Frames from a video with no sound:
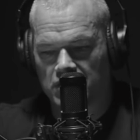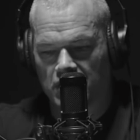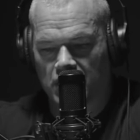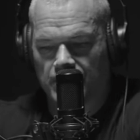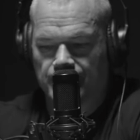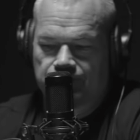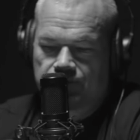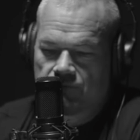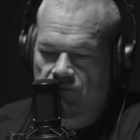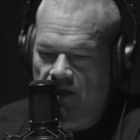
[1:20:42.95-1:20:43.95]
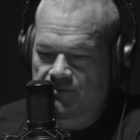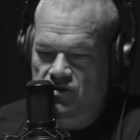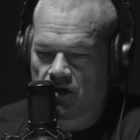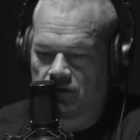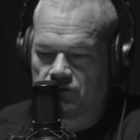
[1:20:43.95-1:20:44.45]
Lam
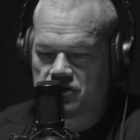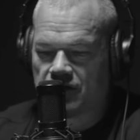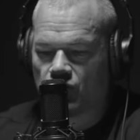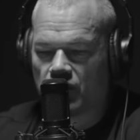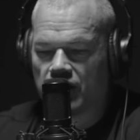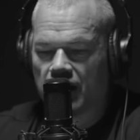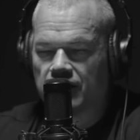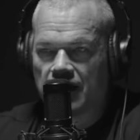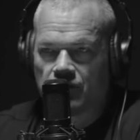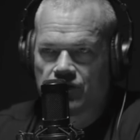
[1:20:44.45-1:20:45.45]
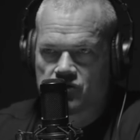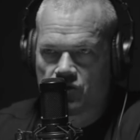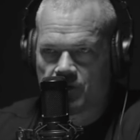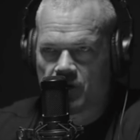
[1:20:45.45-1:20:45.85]
Son 719. That's what the